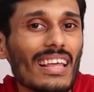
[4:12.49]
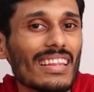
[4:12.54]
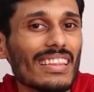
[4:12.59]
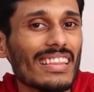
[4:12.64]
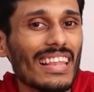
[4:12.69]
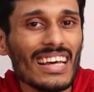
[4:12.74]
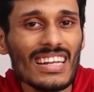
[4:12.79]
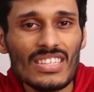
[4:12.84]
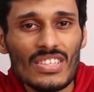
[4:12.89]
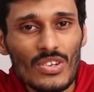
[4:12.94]

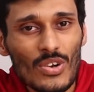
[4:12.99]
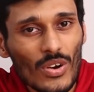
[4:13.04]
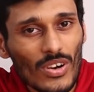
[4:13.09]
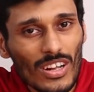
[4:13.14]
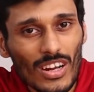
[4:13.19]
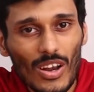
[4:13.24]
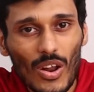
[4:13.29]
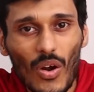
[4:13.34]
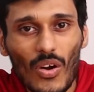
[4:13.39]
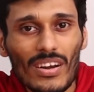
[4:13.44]
There's not a
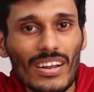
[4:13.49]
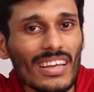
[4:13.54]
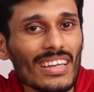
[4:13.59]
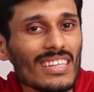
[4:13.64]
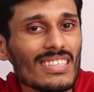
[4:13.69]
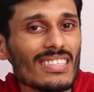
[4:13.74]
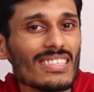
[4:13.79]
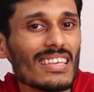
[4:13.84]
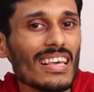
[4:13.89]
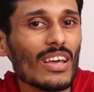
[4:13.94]
lot I
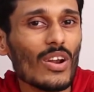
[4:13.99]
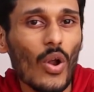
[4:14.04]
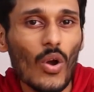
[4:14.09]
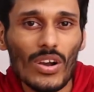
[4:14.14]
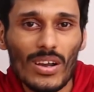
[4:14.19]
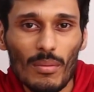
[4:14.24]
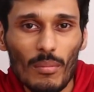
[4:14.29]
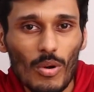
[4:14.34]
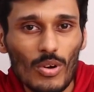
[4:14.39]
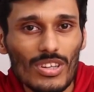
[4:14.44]
can say
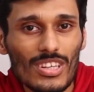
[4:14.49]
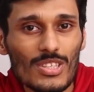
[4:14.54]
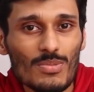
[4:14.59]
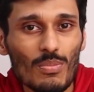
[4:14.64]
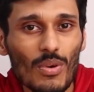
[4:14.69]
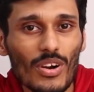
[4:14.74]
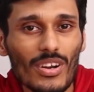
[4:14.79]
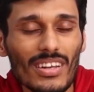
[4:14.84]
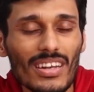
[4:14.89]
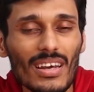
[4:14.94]
wrong about this
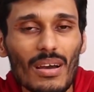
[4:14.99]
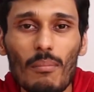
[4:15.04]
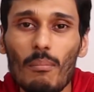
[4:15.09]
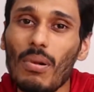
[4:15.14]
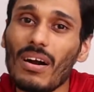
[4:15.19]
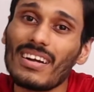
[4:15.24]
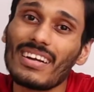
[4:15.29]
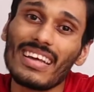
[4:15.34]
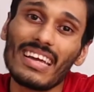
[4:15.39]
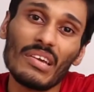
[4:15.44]
monitor,
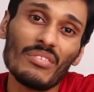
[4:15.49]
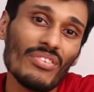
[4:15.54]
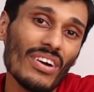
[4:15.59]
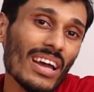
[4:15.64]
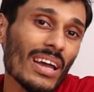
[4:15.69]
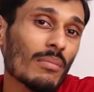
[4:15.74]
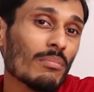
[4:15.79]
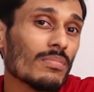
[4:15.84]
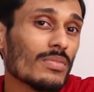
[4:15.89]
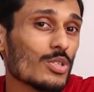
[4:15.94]
but if I
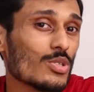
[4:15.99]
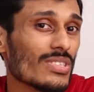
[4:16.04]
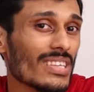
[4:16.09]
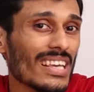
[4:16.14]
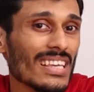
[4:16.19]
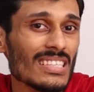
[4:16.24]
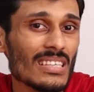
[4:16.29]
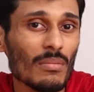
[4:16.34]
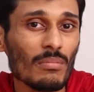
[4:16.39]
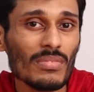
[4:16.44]
am to
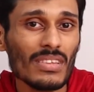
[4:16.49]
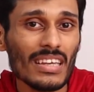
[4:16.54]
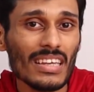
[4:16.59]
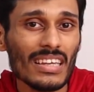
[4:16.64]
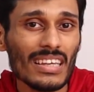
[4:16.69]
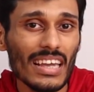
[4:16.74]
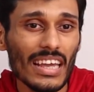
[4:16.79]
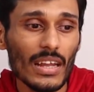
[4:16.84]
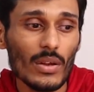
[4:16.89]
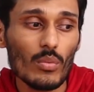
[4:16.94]
say
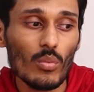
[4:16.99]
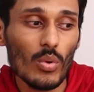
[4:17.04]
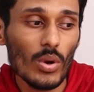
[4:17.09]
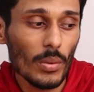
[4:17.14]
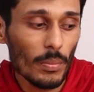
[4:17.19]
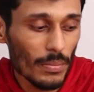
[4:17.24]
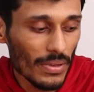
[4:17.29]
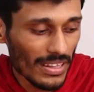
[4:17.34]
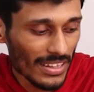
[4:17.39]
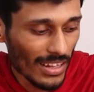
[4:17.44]
something, it
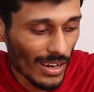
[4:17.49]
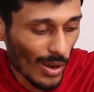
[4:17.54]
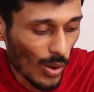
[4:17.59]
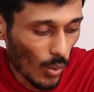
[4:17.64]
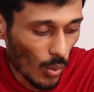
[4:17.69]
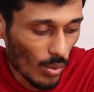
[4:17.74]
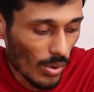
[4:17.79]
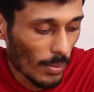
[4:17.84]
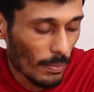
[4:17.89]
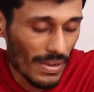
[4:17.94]
would be the
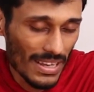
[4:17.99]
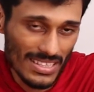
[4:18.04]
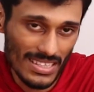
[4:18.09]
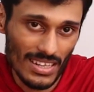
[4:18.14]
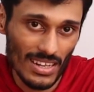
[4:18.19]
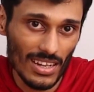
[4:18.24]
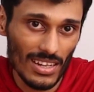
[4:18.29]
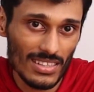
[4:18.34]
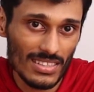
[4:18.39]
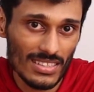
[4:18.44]
lower
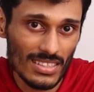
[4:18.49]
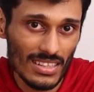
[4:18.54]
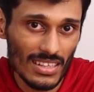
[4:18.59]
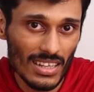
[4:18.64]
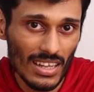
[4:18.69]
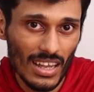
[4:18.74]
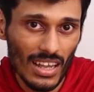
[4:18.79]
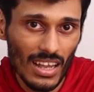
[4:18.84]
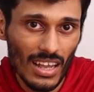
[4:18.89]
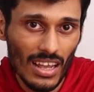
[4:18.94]
bezels.
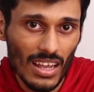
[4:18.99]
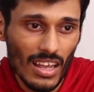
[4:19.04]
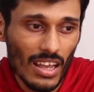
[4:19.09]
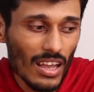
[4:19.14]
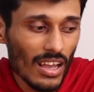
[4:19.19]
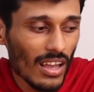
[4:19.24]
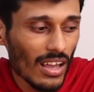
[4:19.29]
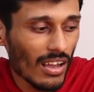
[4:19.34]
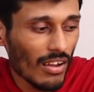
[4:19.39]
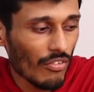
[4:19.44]

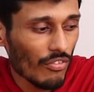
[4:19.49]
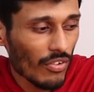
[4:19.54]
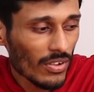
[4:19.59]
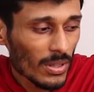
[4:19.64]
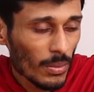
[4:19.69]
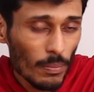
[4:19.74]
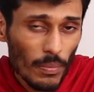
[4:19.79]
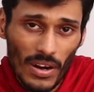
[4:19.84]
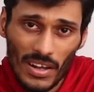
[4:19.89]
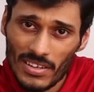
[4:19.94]
For
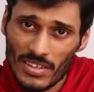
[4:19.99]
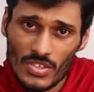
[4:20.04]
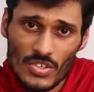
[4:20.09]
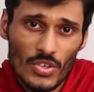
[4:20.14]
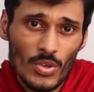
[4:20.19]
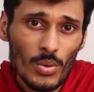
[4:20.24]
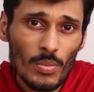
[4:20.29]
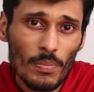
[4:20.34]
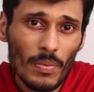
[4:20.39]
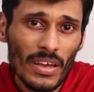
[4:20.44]
the price
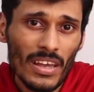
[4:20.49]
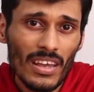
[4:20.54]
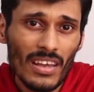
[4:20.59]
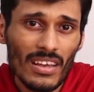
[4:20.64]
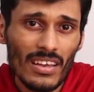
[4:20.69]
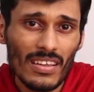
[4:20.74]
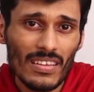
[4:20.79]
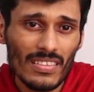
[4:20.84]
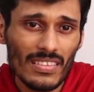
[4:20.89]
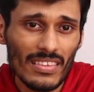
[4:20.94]
you pay,
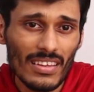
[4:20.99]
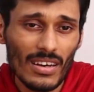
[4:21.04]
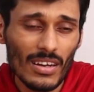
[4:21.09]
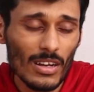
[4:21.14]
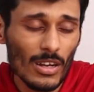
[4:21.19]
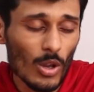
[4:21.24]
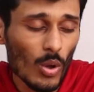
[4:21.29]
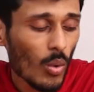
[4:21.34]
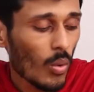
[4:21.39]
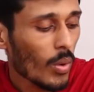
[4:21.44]
the
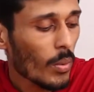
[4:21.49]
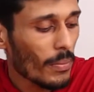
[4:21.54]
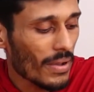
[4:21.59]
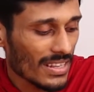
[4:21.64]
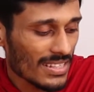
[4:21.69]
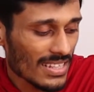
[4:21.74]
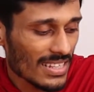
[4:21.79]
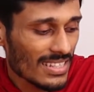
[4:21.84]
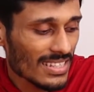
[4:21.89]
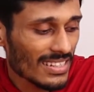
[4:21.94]
lower
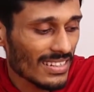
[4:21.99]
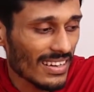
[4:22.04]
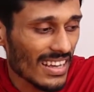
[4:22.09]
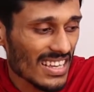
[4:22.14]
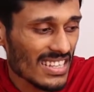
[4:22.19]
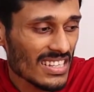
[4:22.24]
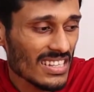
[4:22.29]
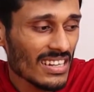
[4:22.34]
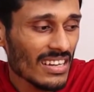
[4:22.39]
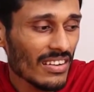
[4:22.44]
bezels
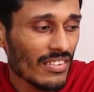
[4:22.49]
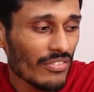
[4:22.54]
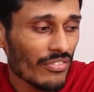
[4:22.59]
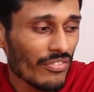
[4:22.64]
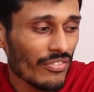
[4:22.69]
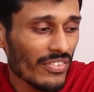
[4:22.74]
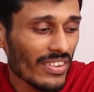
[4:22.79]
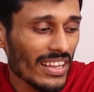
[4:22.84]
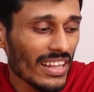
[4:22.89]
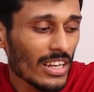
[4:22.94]
doesn't
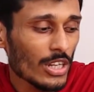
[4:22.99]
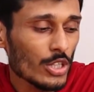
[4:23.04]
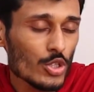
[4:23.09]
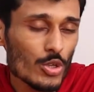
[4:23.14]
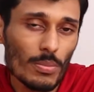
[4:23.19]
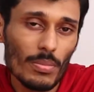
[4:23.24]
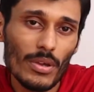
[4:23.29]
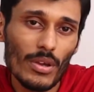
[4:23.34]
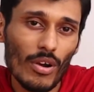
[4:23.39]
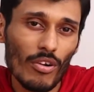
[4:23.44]
feel to
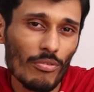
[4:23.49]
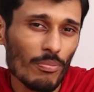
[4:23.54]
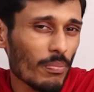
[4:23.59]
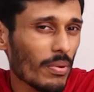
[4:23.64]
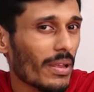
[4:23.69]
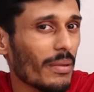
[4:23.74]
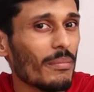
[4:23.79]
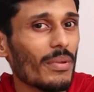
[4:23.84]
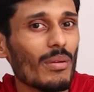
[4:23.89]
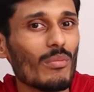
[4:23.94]
be of
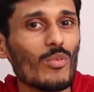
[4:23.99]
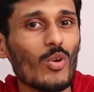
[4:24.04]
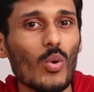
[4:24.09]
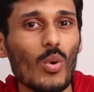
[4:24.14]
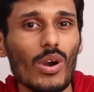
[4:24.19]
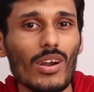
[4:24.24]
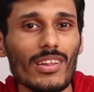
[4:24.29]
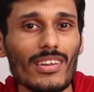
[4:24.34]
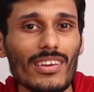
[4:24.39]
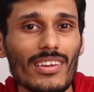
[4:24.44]
premium
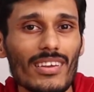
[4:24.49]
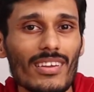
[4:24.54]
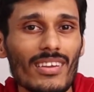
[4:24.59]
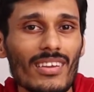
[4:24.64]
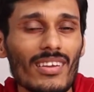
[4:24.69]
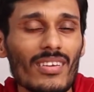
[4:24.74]
quality.